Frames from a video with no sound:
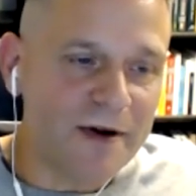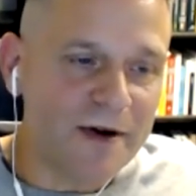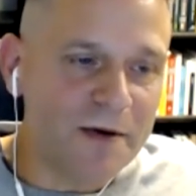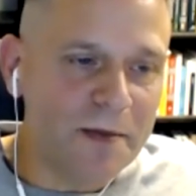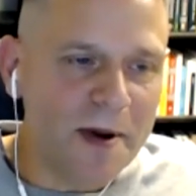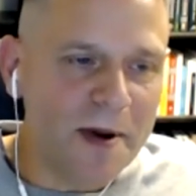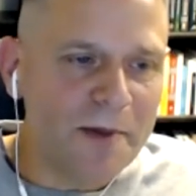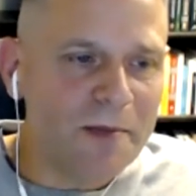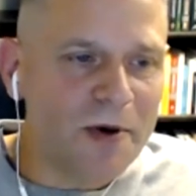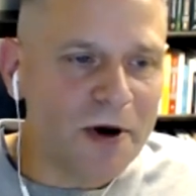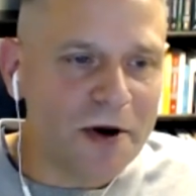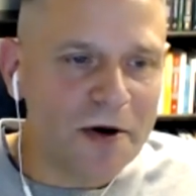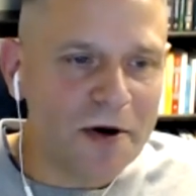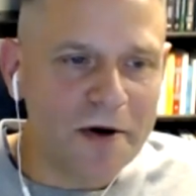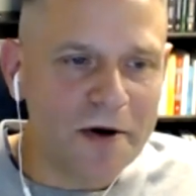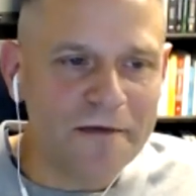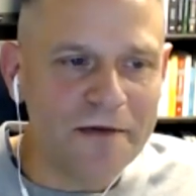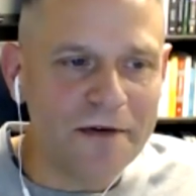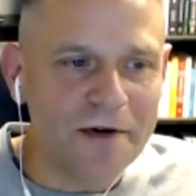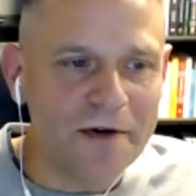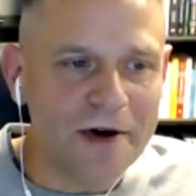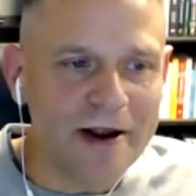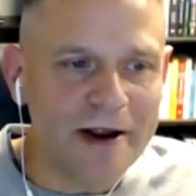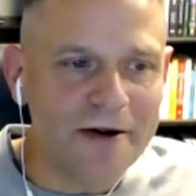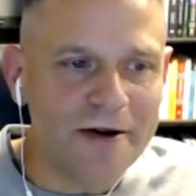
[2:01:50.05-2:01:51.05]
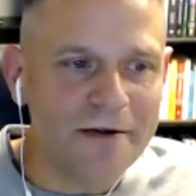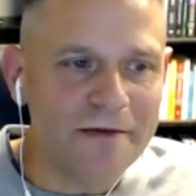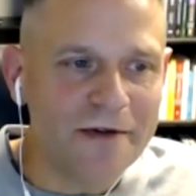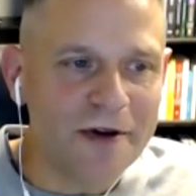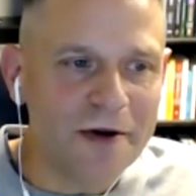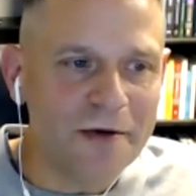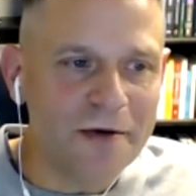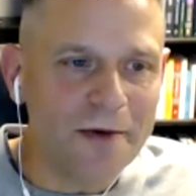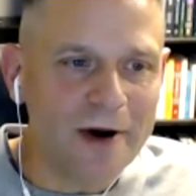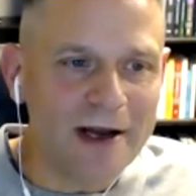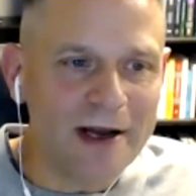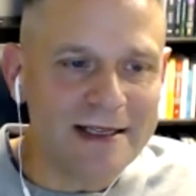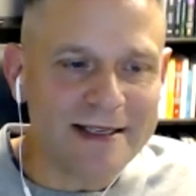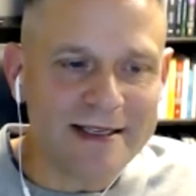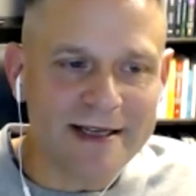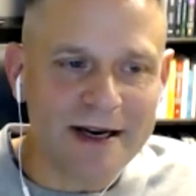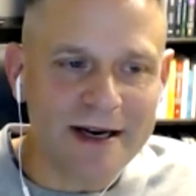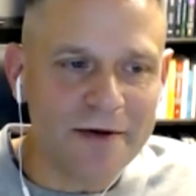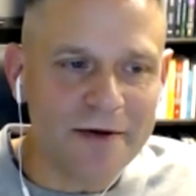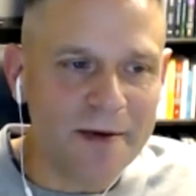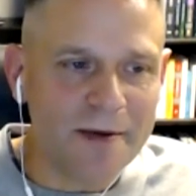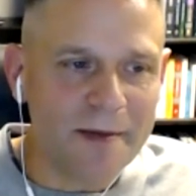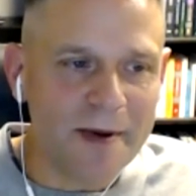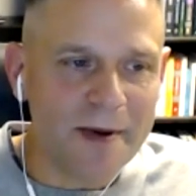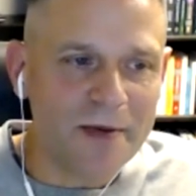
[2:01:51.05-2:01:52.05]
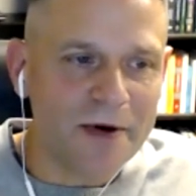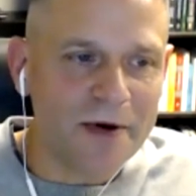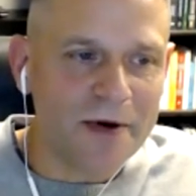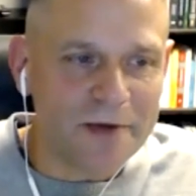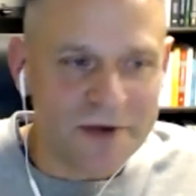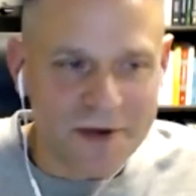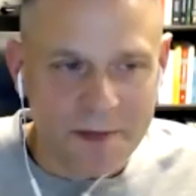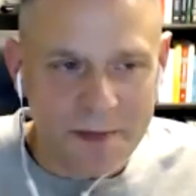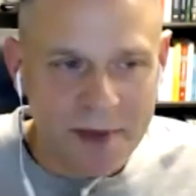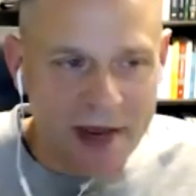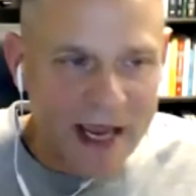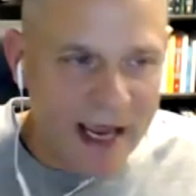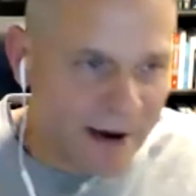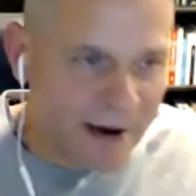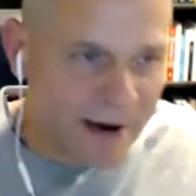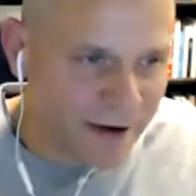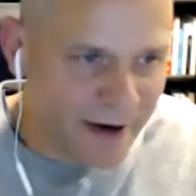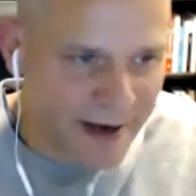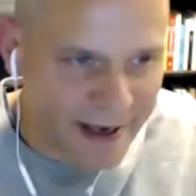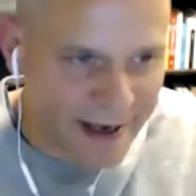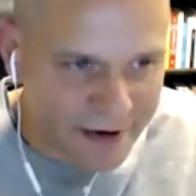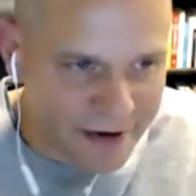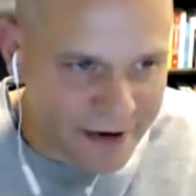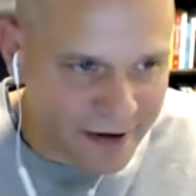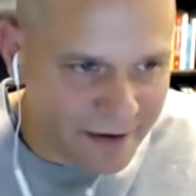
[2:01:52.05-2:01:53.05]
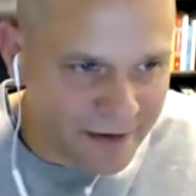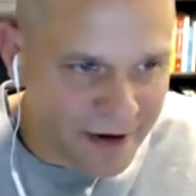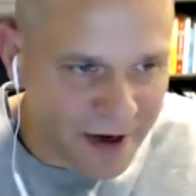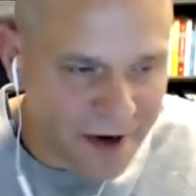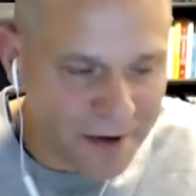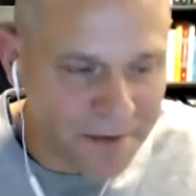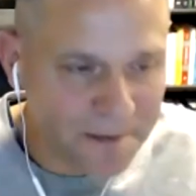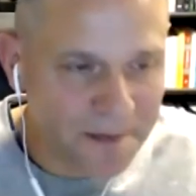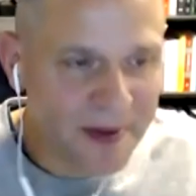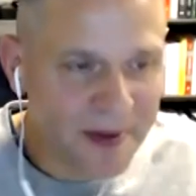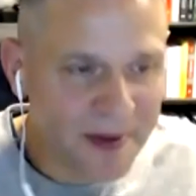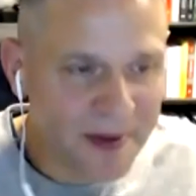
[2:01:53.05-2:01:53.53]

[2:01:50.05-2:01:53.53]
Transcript: I remember going for an interview once, and I remember it was a panel interview.